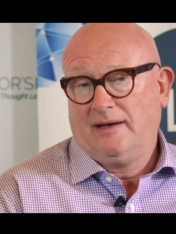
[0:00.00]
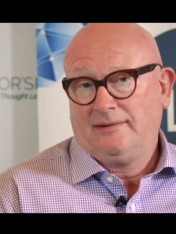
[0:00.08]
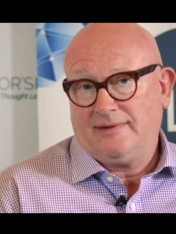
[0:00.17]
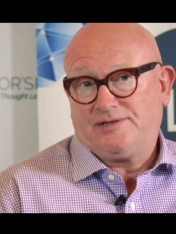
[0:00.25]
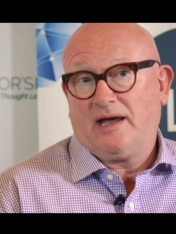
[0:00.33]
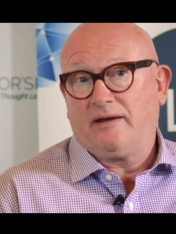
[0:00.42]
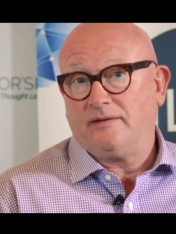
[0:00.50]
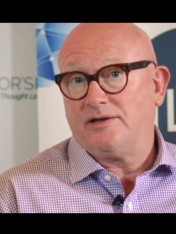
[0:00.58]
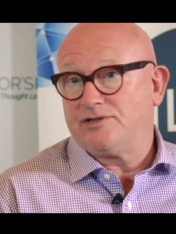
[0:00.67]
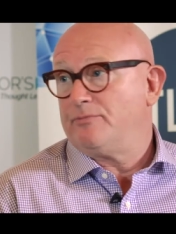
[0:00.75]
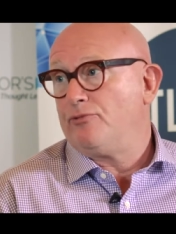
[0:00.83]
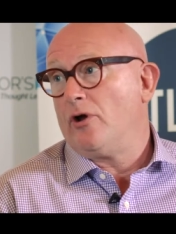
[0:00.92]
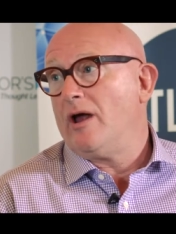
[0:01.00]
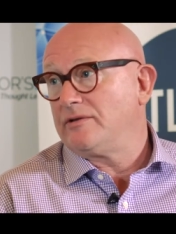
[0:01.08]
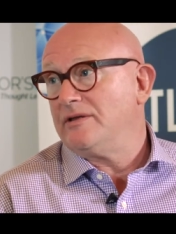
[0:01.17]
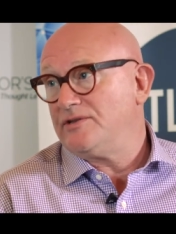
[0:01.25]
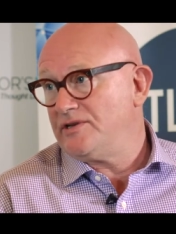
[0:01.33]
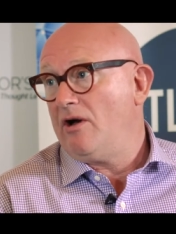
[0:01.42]
The second is the product
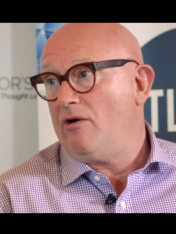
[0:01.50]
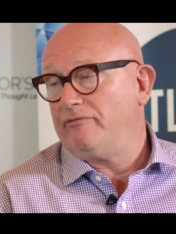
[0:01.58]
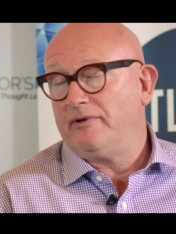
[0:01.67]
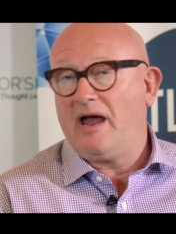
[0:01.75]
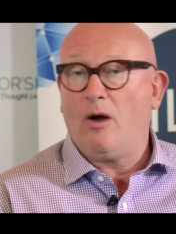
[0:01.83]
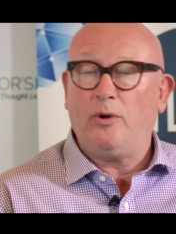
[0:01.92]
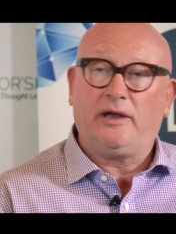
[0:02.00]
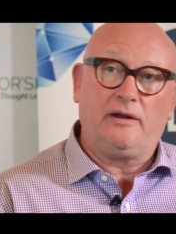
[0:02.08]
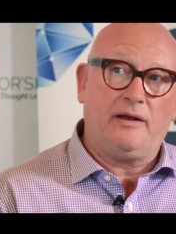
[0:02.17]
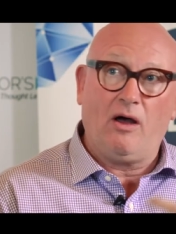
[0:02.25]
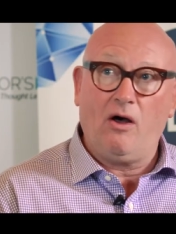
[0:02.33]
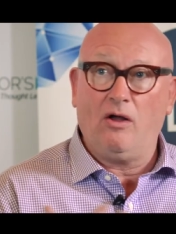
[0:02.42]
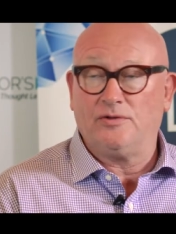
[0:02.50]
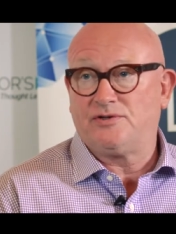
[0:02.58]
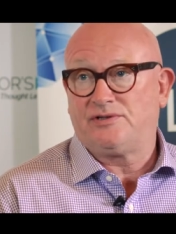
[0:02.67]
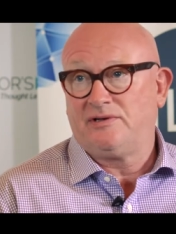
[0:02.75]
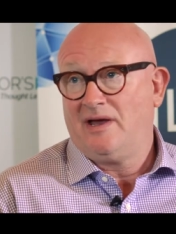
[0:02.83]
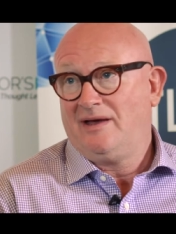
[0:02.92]
itself and how we can
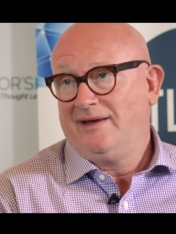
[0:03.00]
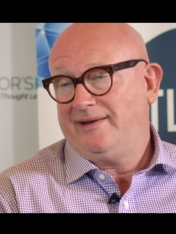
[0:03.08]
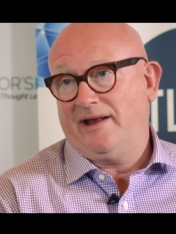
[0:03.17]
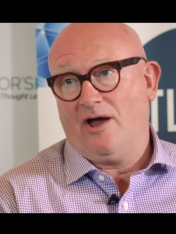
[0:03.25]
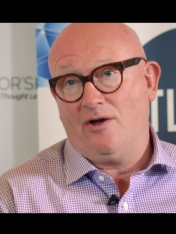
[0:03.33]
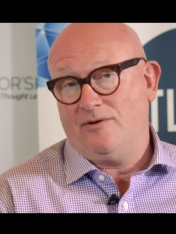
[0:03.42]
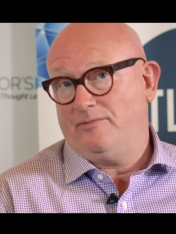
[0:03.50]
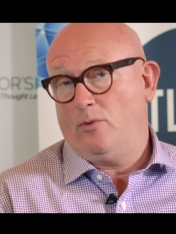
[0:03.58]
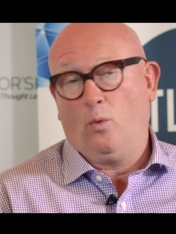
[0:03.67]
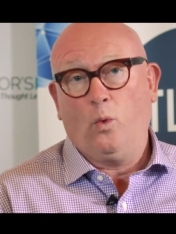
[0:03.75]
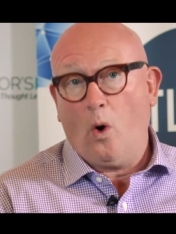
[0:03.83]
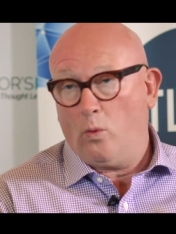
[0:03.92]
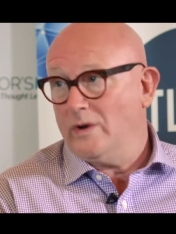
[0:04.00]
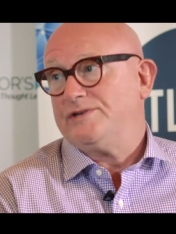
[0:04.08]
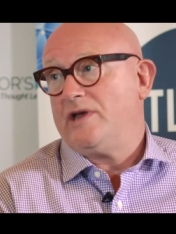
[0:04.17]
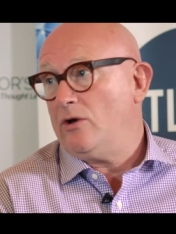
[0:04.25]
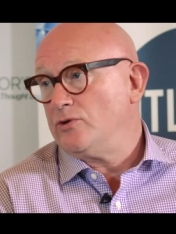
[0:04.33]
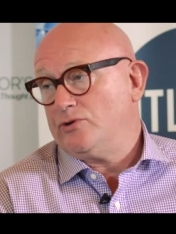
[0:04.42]
enhance, you know, what we
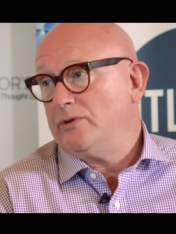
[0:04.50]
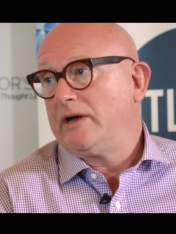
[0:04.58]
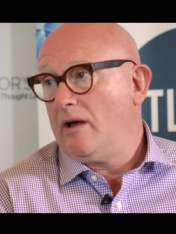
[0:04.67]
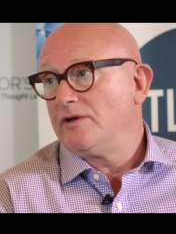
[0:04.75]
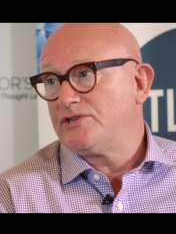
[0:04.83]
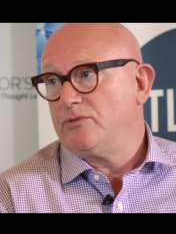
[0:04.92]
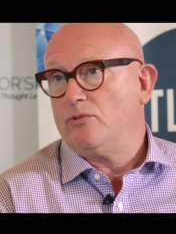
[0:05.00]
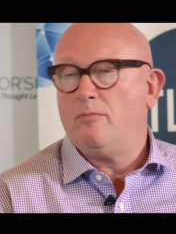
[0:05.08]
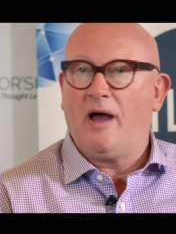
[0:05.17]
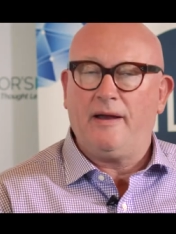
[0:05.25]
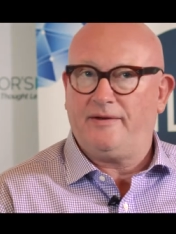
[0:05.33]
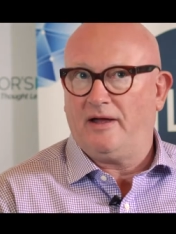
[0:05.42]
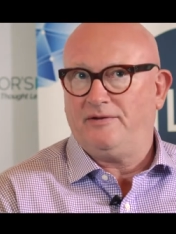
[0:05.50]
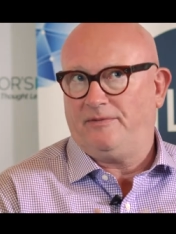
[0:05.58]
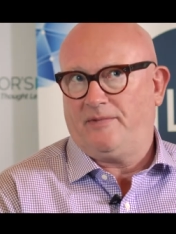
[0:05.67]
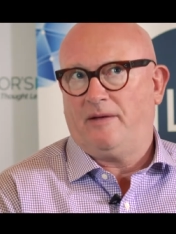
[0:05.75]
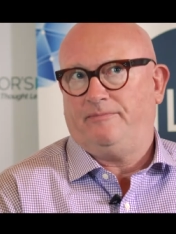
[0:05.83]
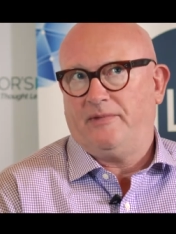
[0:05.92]
sell to a customer
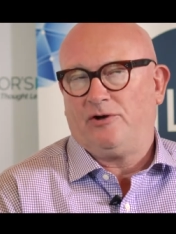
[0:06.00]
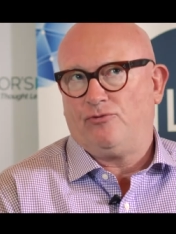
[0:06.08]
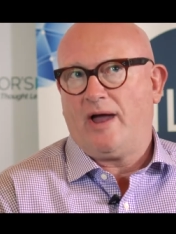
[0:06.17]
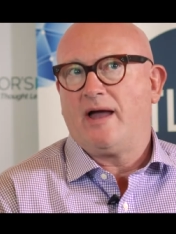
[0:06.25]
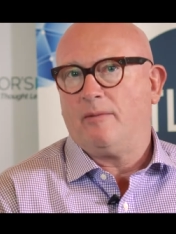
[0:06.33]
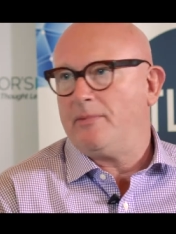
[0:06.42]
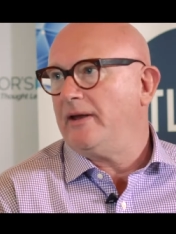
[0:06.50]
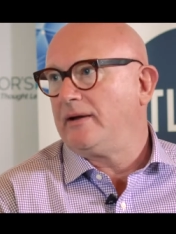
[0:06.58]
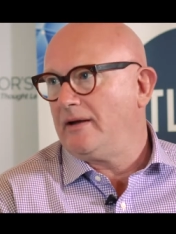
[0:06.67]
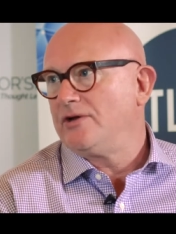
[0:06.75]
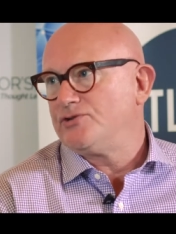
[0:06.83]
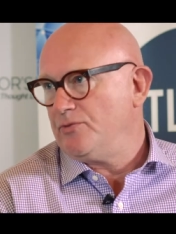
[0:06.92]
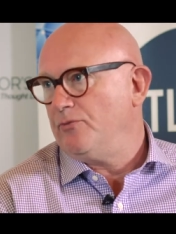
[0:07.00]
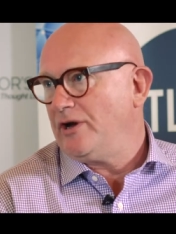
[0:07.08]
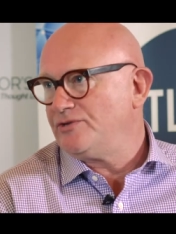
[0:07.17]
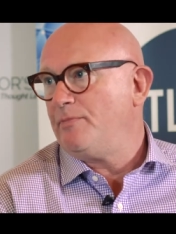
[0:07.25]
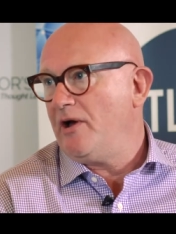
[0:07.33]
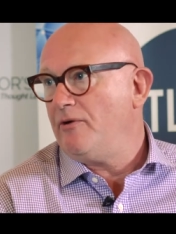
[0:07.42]
and create a better customer
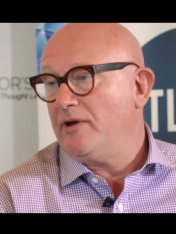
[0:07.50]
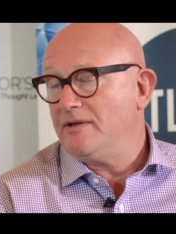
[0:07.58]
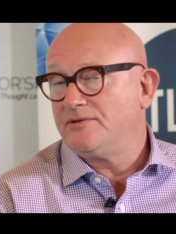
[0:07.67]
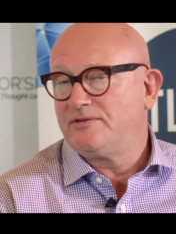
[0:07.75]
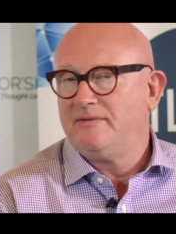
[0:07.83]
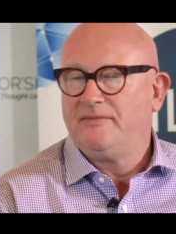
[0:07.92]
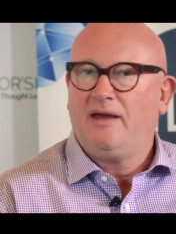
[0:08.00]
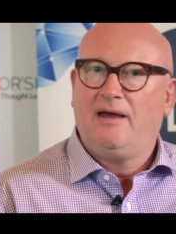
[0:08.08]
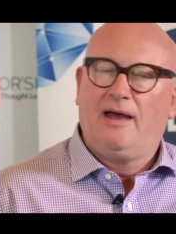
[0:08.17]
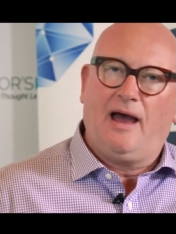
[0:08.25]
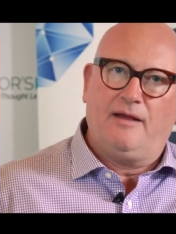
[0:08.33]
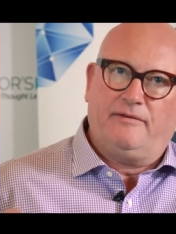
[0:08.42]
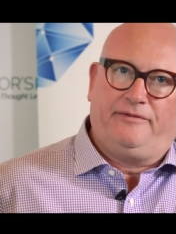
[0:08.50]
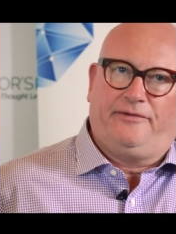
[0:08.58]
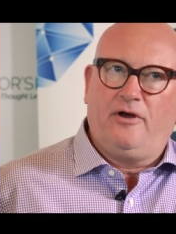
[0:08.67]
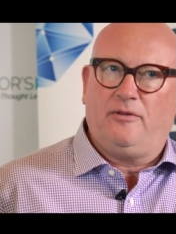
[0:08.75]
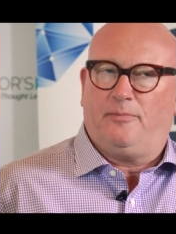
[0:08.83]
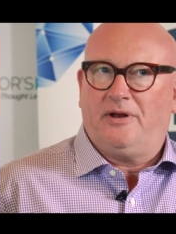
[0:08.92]
experience. And the
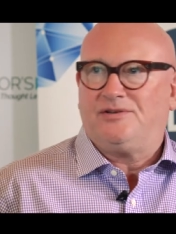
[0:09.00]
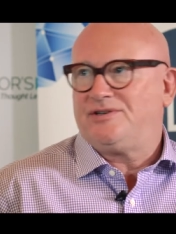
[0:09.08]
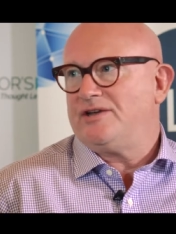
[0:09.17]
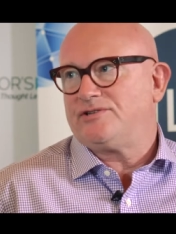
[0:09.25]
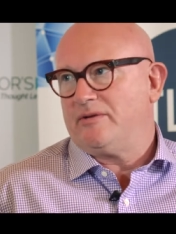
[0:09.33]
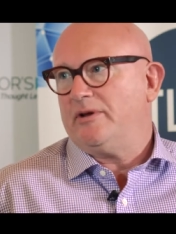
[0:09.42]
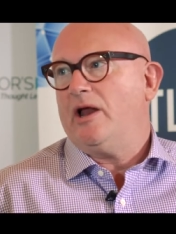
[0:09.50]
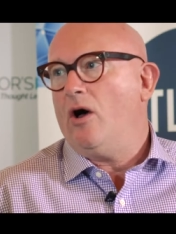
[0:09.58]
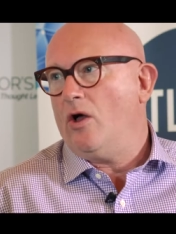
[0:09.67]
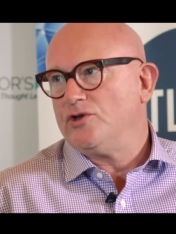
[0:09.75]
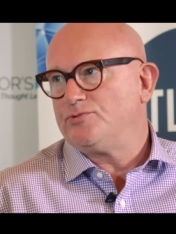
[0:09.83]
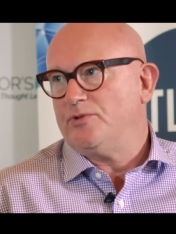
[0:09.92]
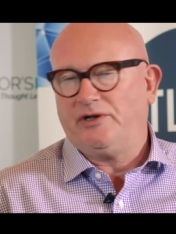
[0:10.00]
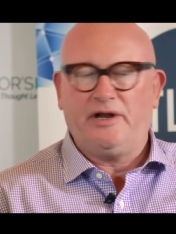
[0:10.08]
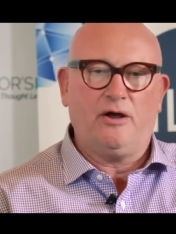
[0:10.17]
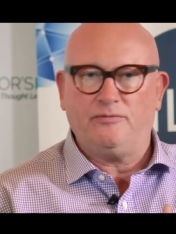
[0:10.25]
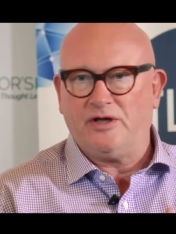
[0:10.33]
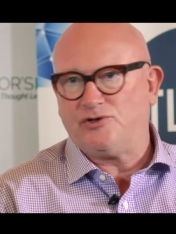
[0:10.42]
third bit is system enhancement, you
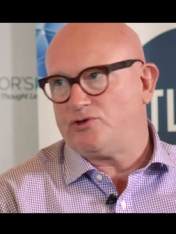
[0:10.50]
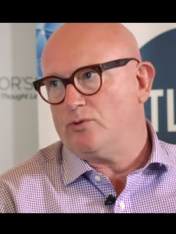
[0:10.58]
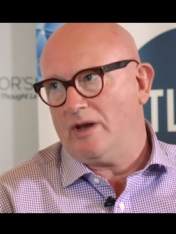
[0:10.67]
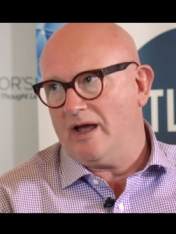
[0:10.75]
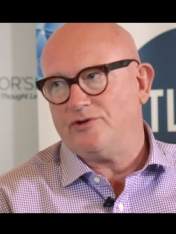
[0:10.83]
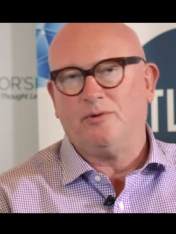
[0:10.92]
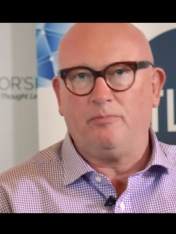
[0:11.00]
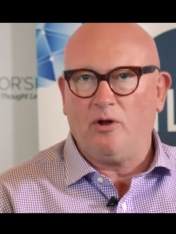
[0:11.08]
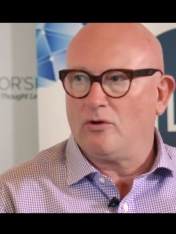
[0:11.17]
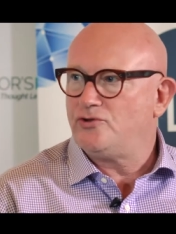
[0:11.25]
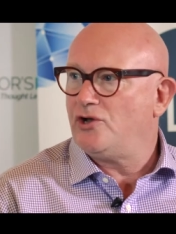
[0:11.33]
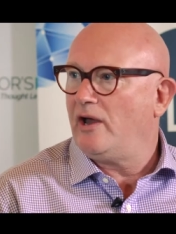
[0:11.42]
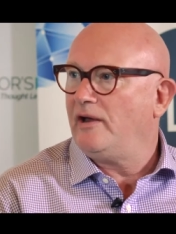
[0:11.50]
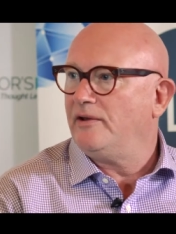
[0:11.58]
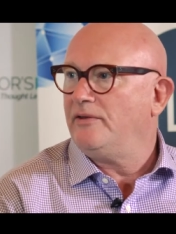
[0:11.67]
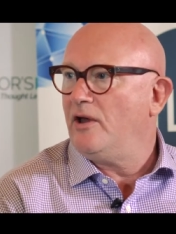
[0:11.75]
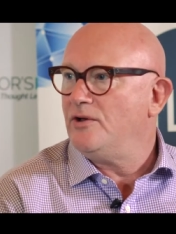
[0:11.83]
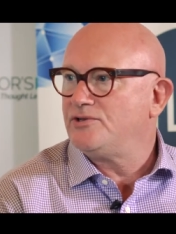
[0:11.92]
know, digital ledger, blockchain
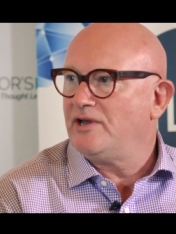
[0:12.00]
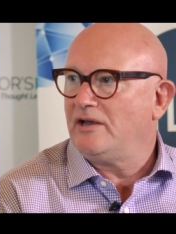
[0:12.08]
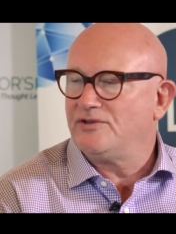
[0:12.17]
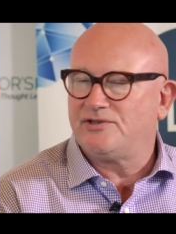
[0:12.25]
and those things.